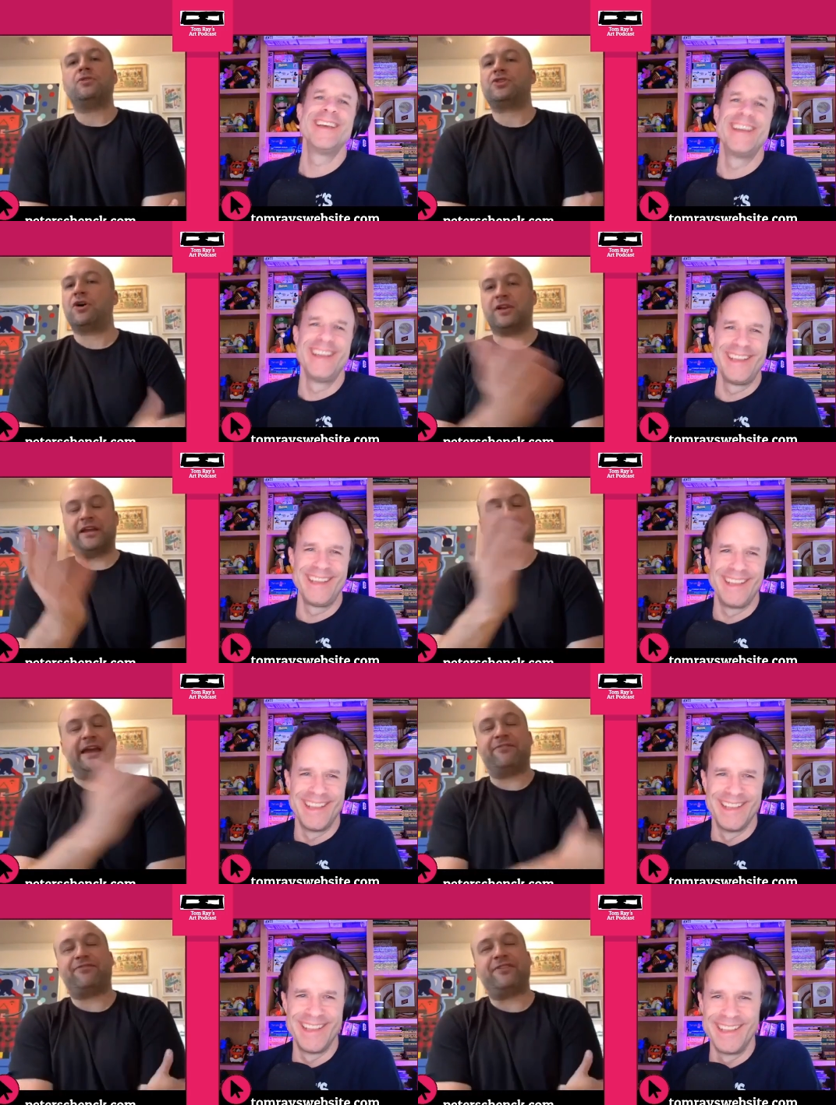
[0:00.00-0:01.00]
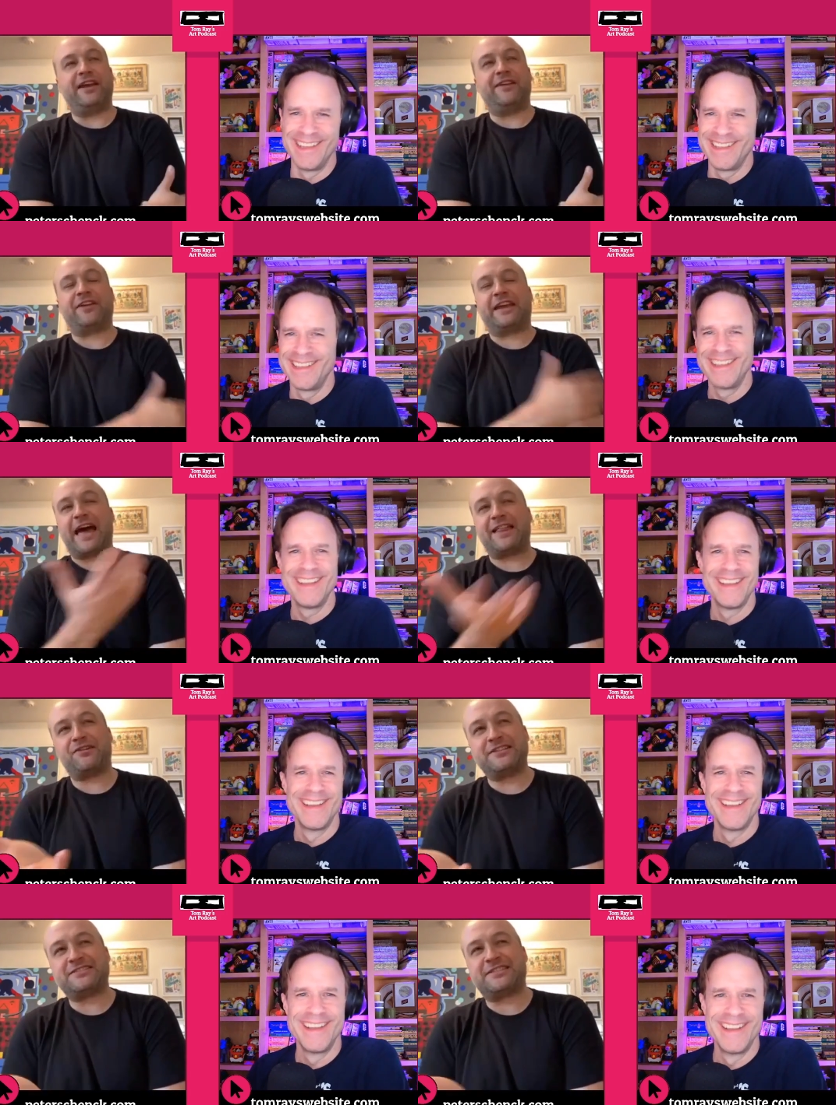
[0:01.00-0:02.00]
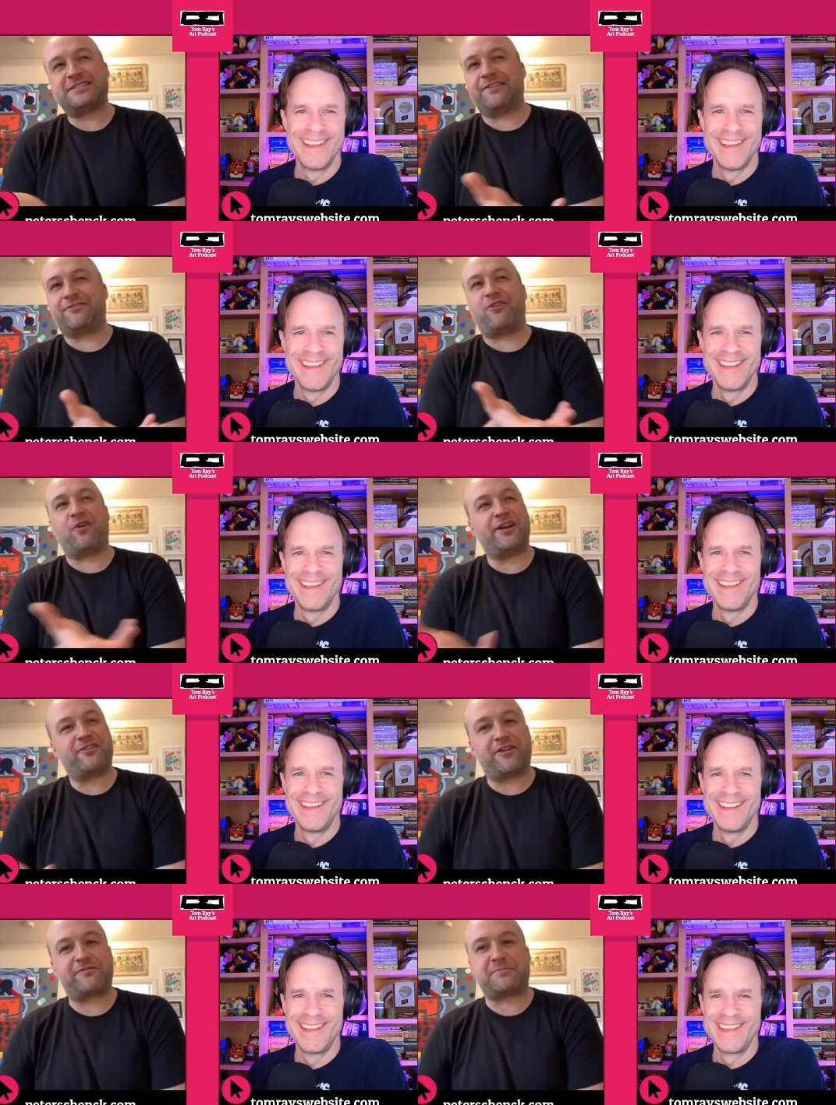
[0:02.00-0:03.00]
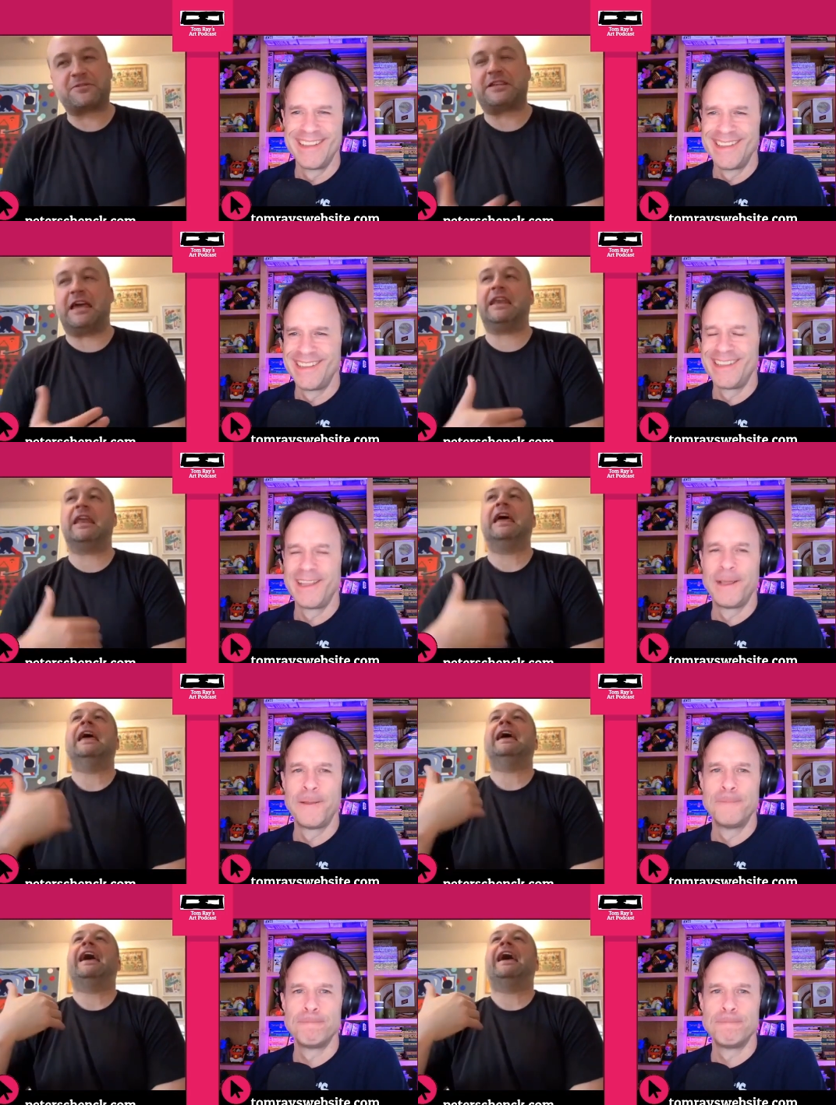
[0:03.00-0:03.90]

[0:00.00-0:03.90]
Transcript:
Speaker 1: totally. If if a gallery is taking forty or fifty percent,